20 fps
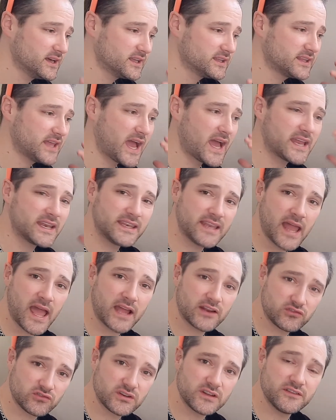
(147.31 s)
that
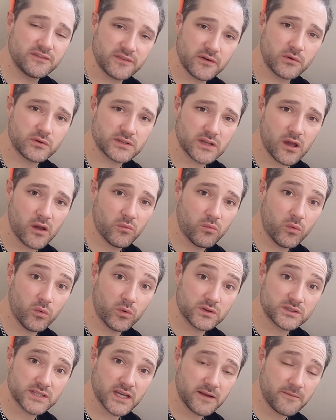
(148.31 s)
naturally fills out with
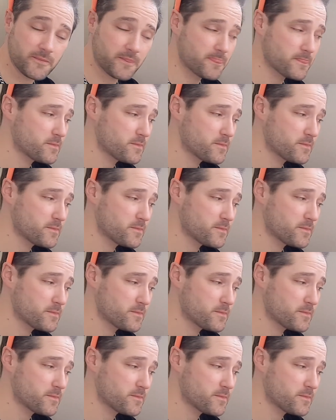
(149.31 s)
water.